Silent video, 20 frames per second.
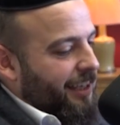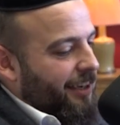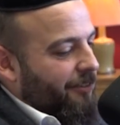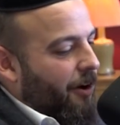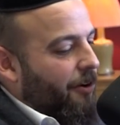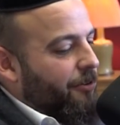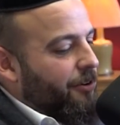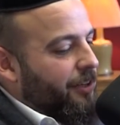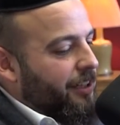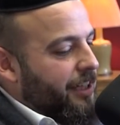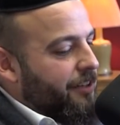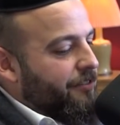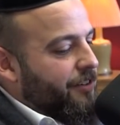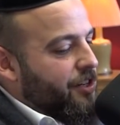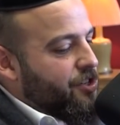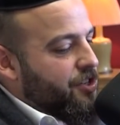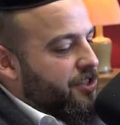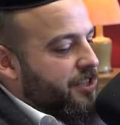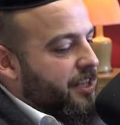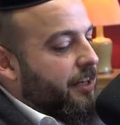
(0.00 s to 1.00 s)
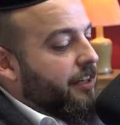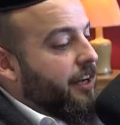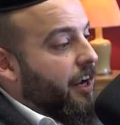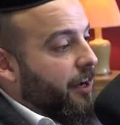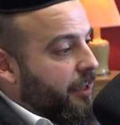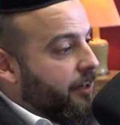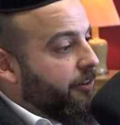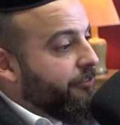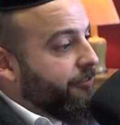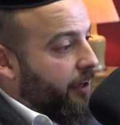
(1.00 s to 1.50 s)
While we were leaving, she said, "Now
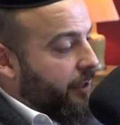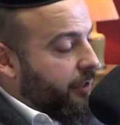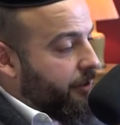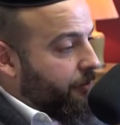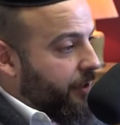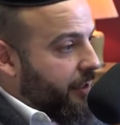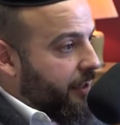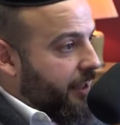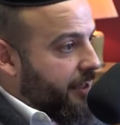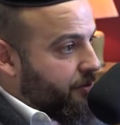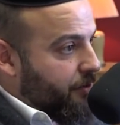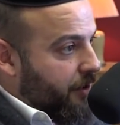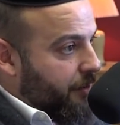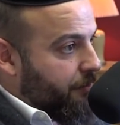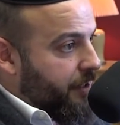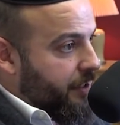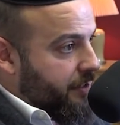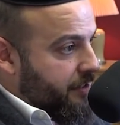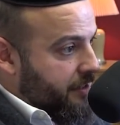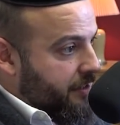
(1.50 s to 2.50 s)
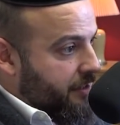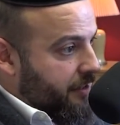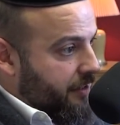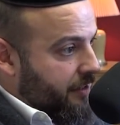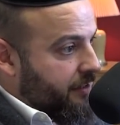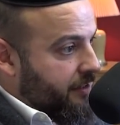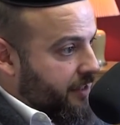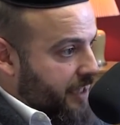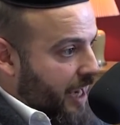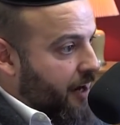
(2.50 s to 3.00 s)
you're going to finally realize what it means
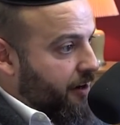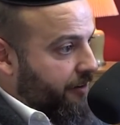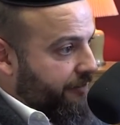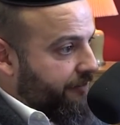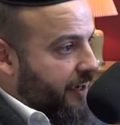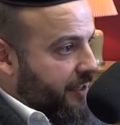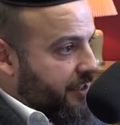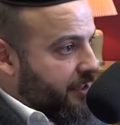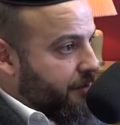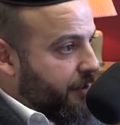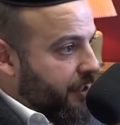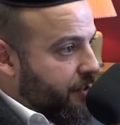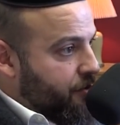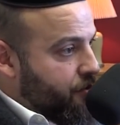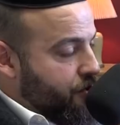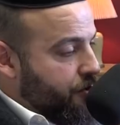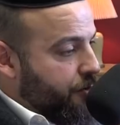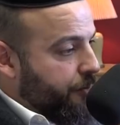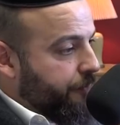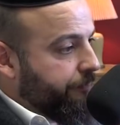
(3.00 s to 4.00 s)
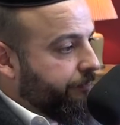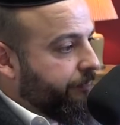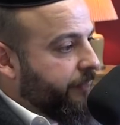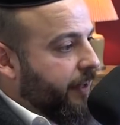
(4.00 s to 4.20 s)
to sacrifice to be a Jew."